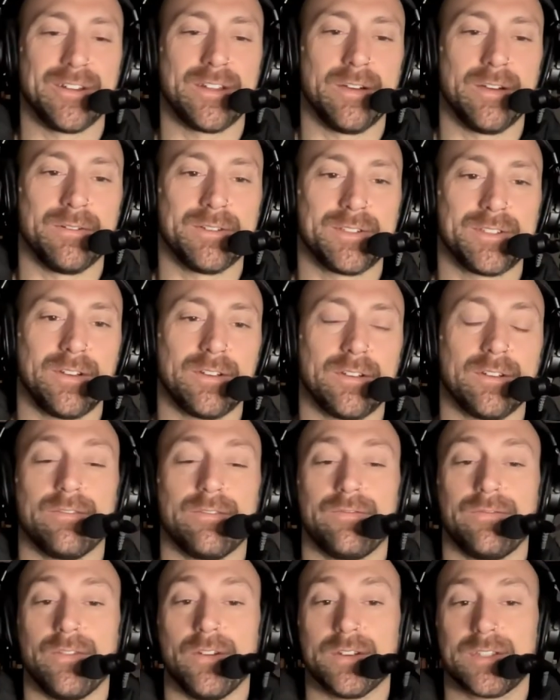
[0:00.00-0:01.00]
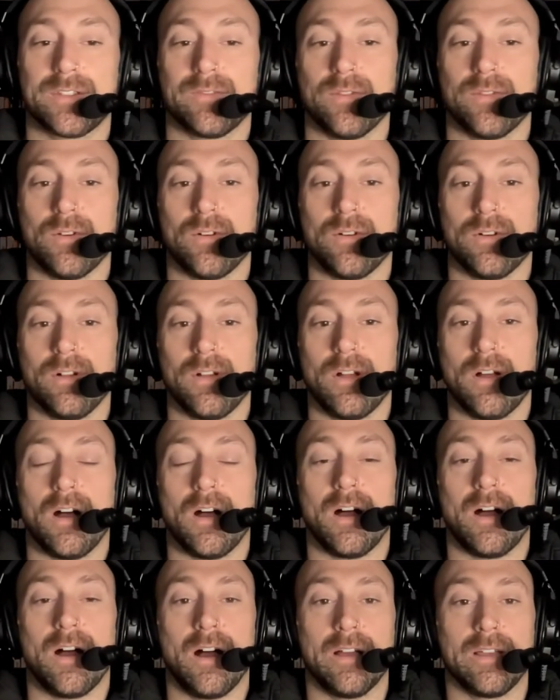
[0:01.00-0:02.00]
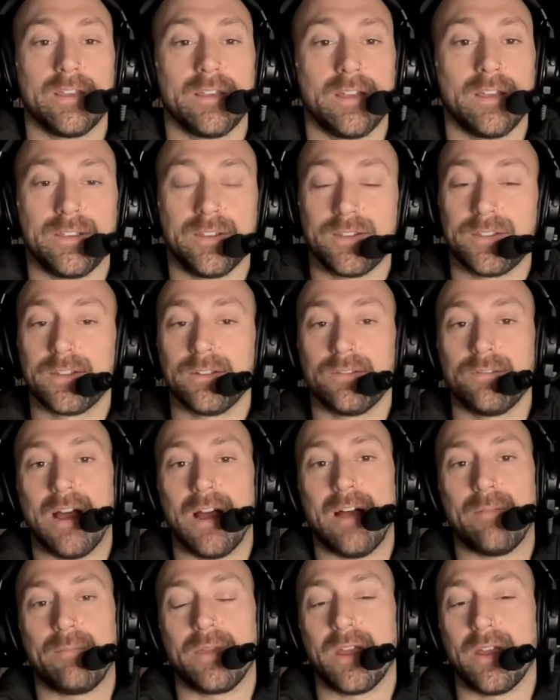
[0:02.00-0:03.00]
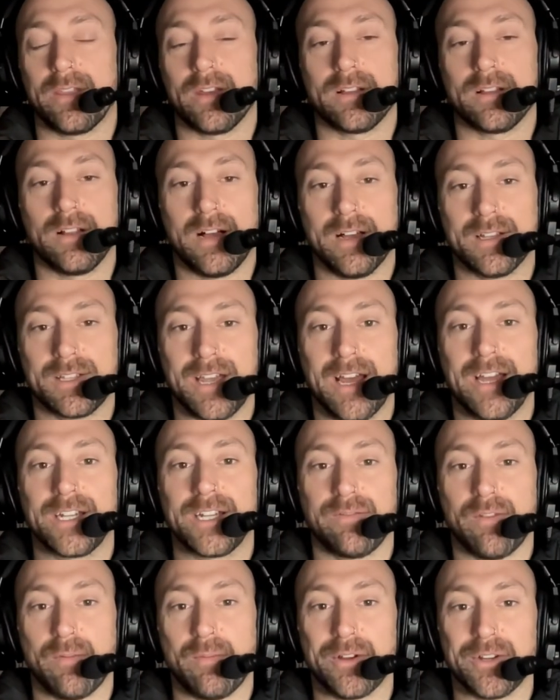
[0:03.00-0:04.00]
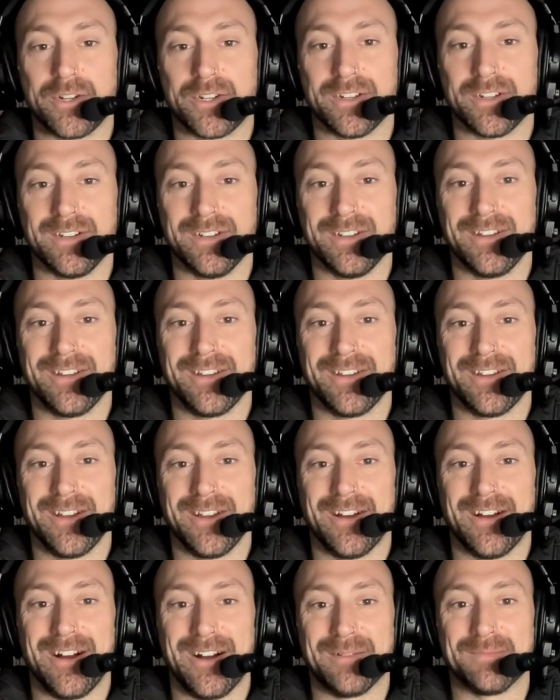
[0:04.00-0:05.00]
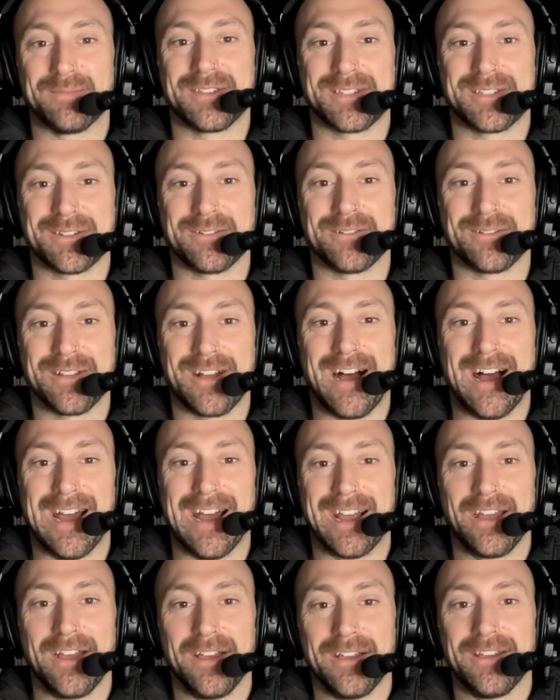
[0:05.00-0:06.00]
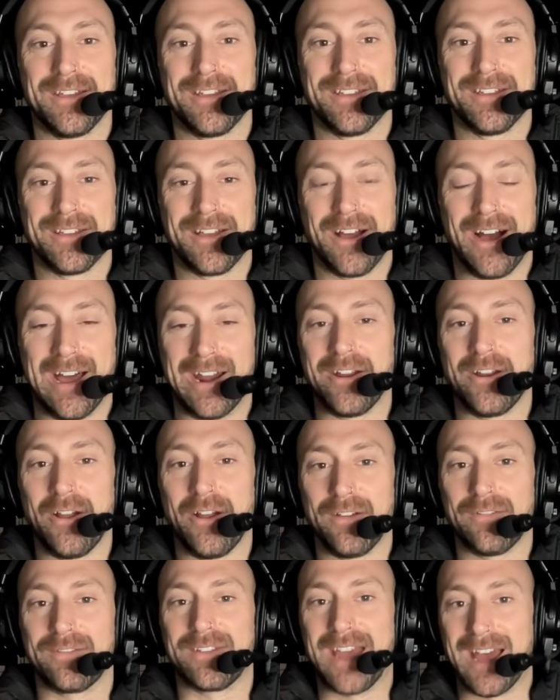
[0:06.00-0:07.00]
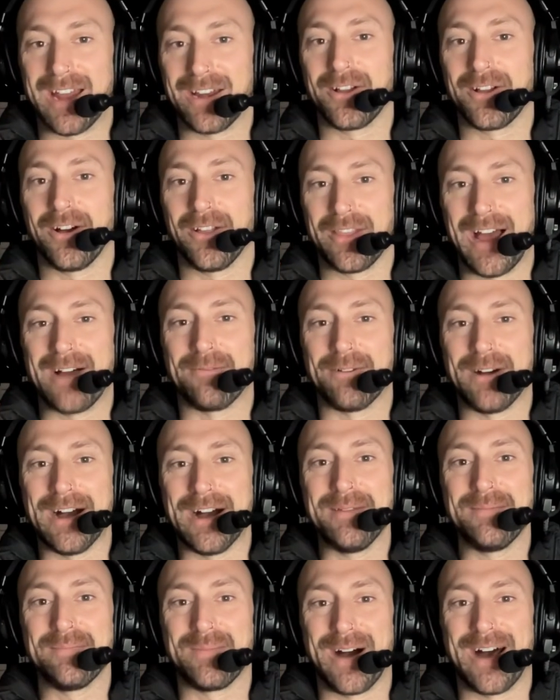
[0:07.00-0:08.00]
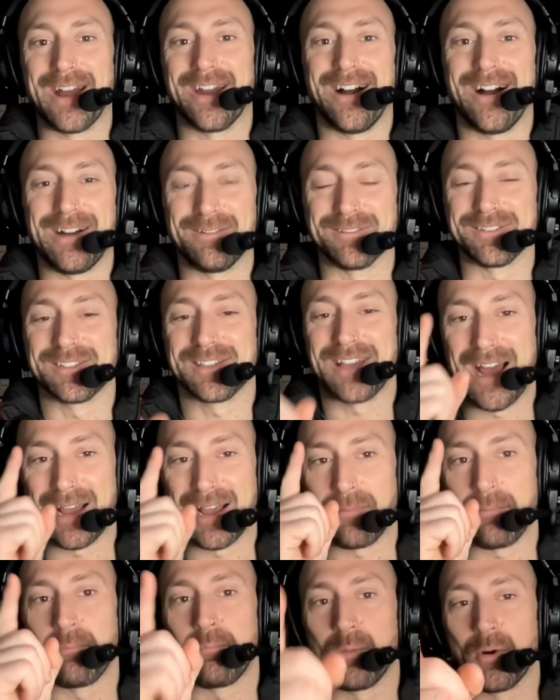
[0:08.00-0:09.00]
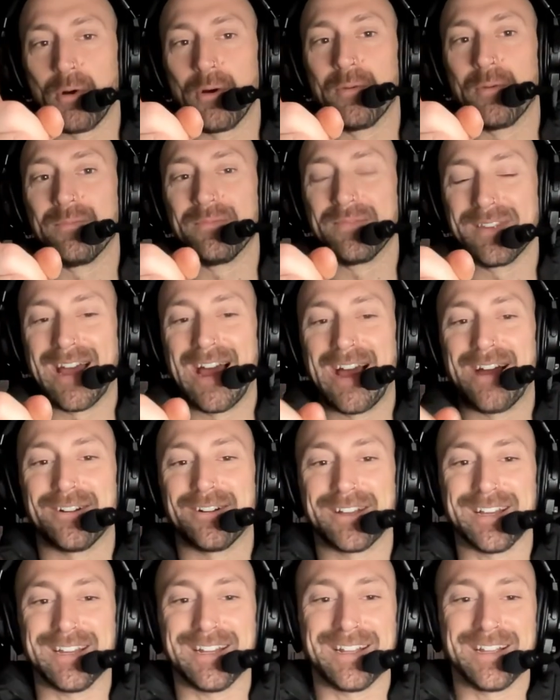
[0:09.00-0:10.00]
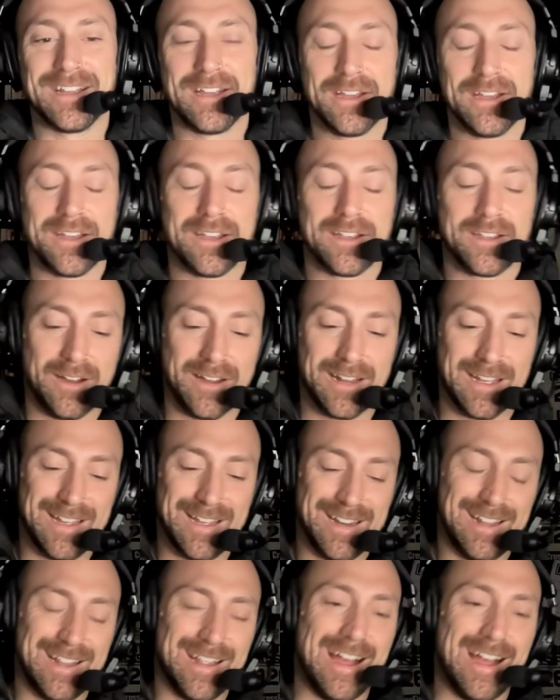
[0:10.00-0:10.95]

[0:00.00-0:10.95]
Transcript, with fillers: It was so good. First of all, you still have me at the glass cage of emotion. I'm still like, I don't know if Ken got that one, but I was like, boom, nailed it. Got it.